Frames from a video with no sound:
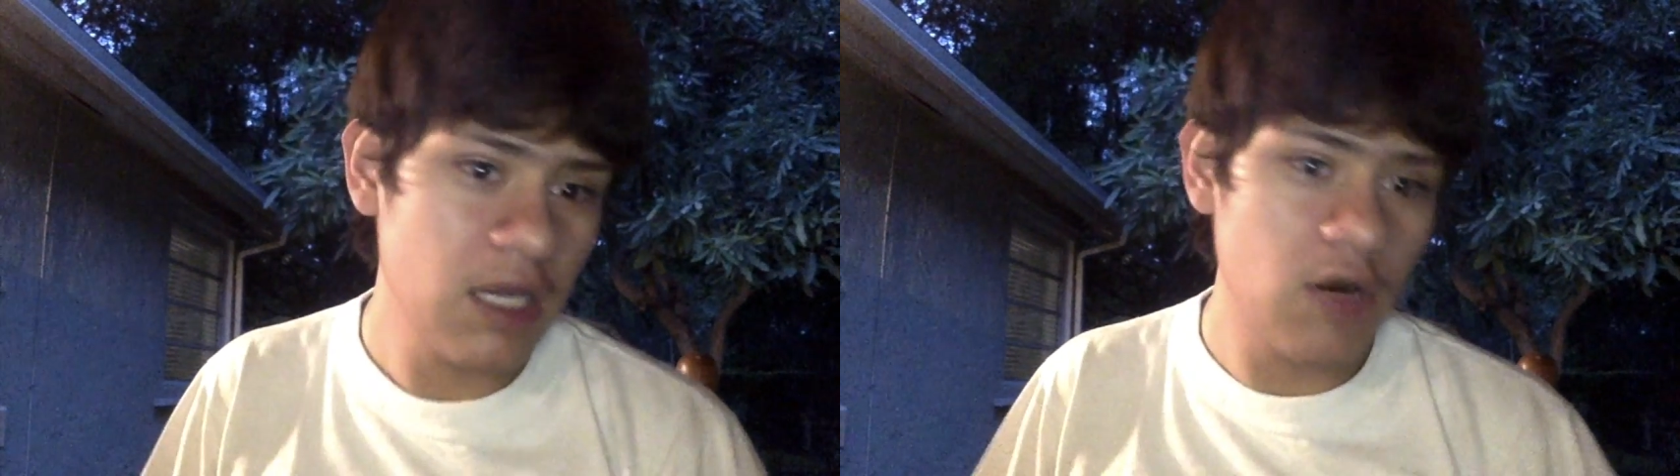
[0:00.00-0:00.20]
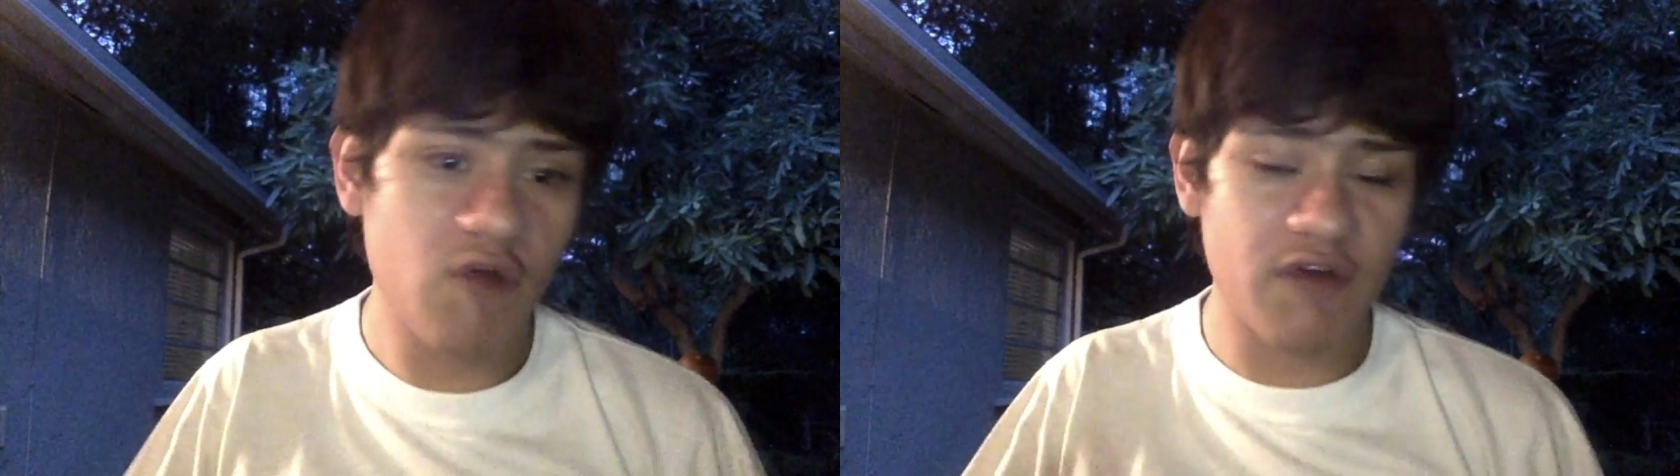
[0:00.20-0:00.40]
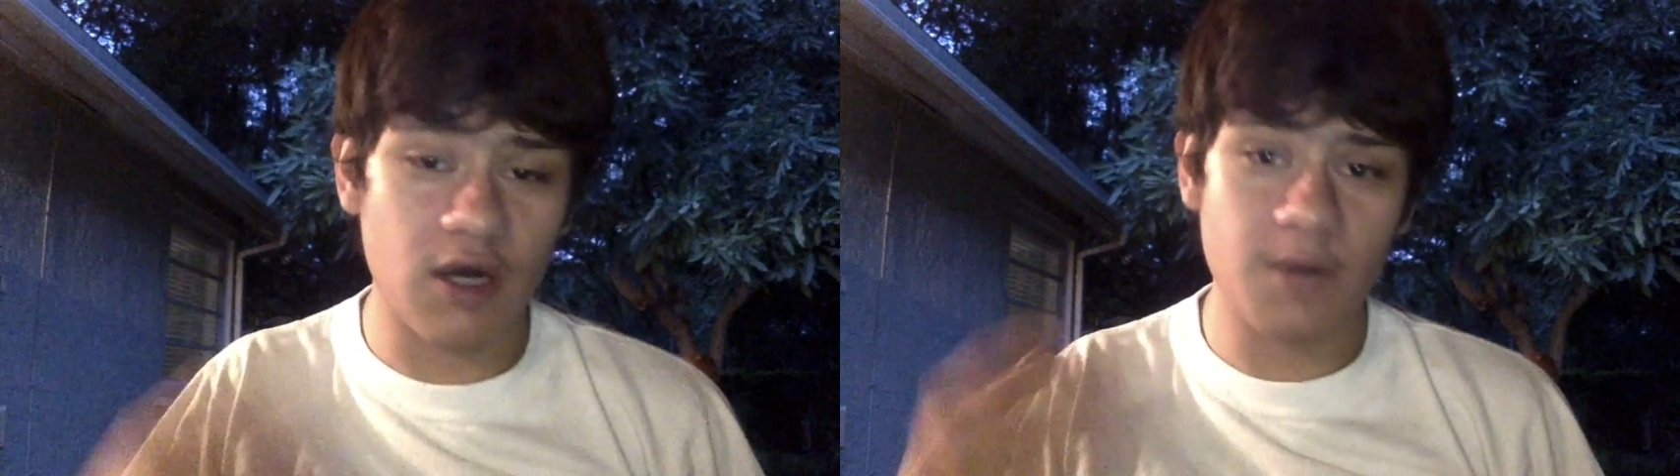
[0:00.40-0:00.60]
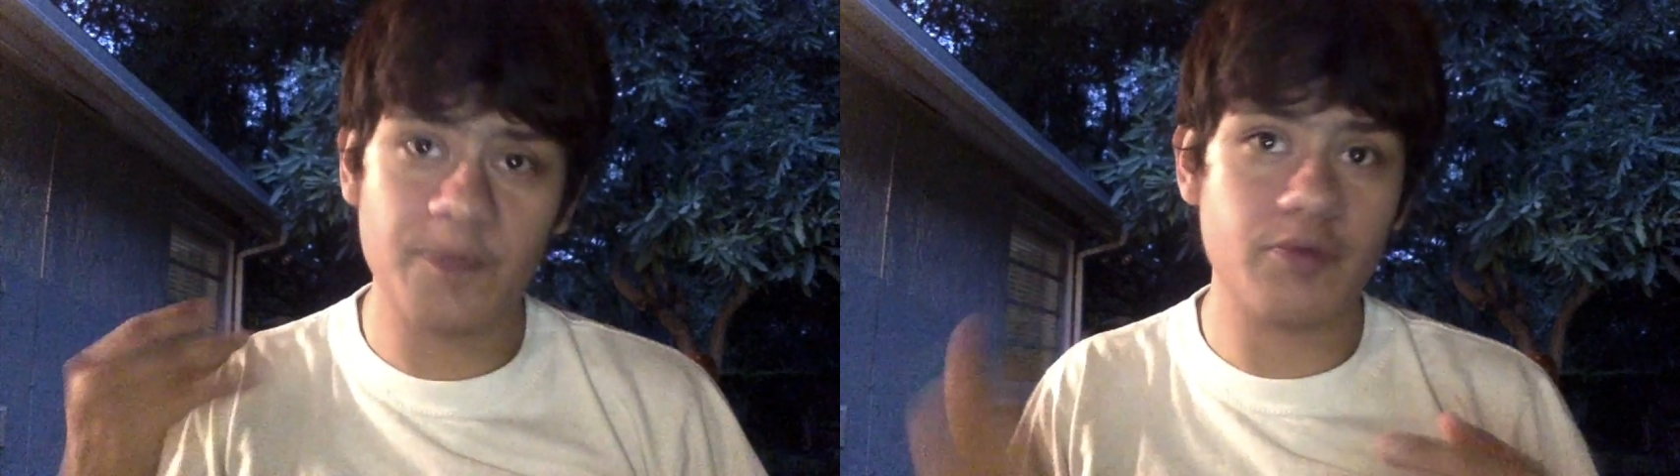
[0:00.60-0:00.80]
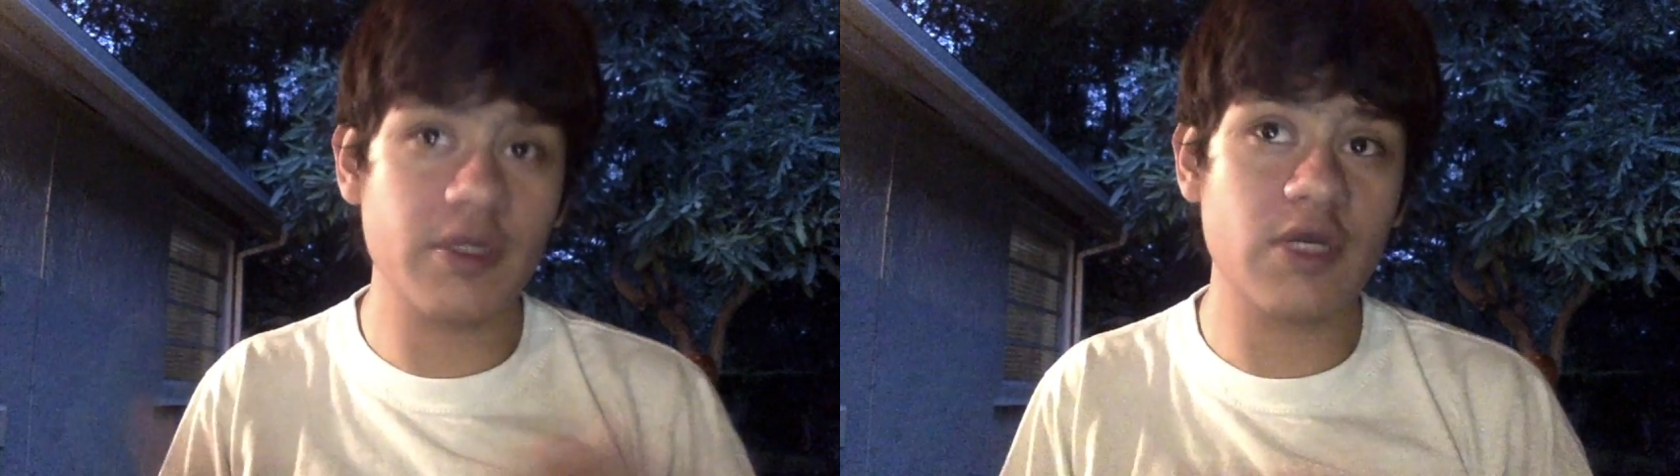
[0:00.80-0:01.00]
overall,
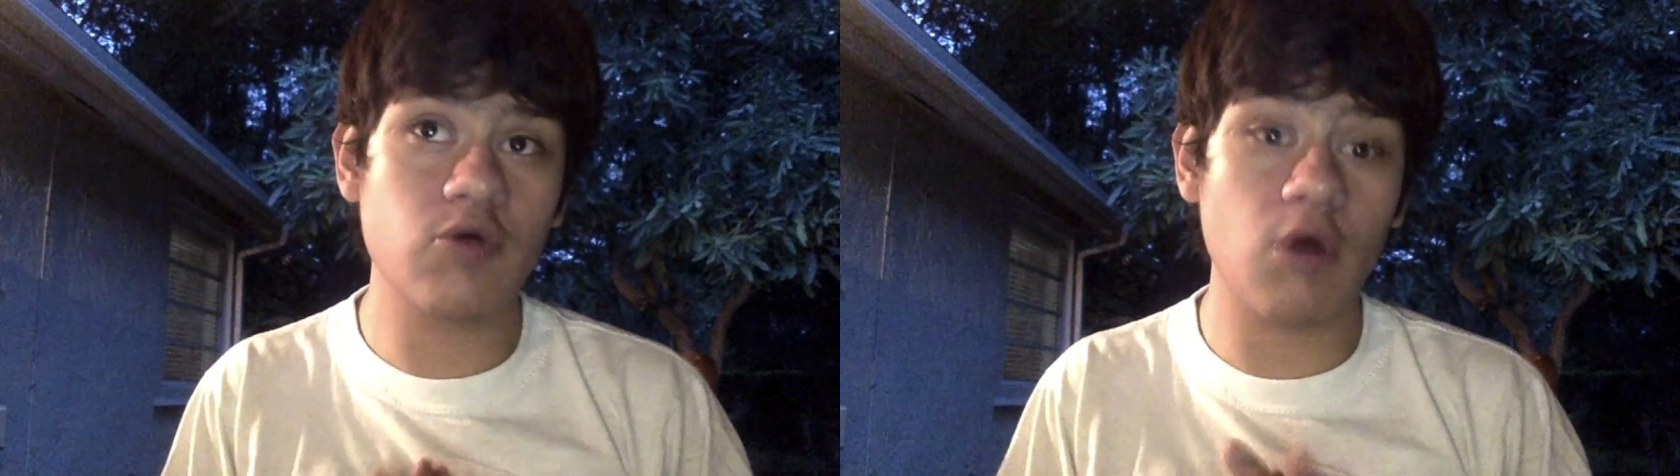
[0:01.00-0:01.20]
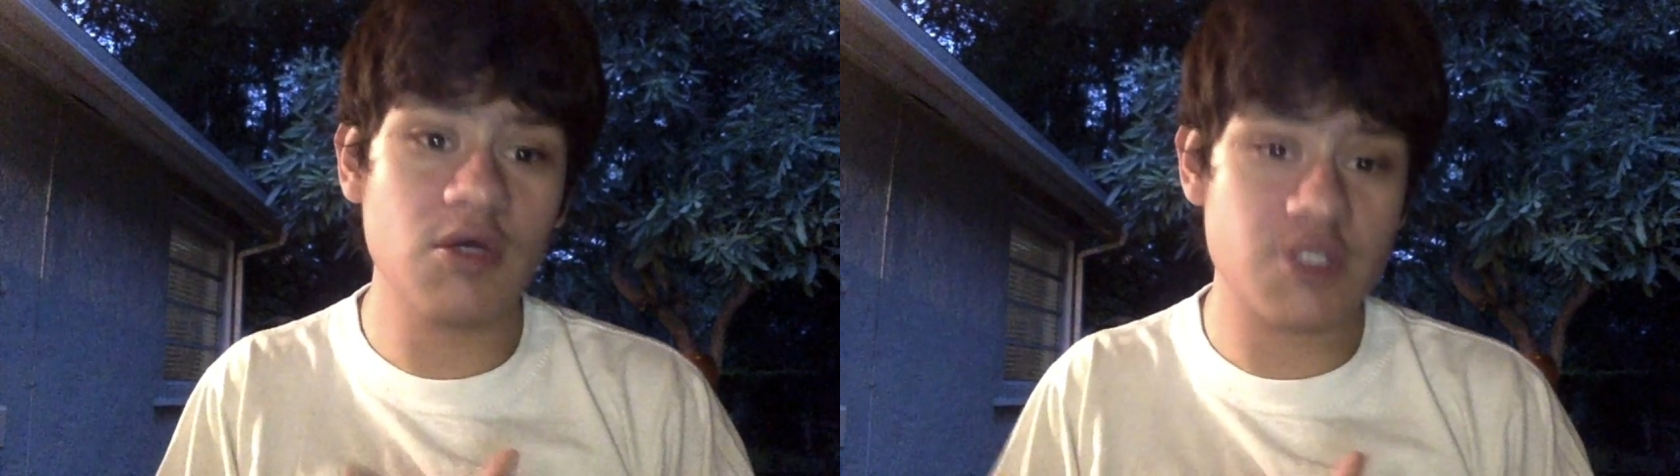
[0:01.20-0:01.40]
pretty cool.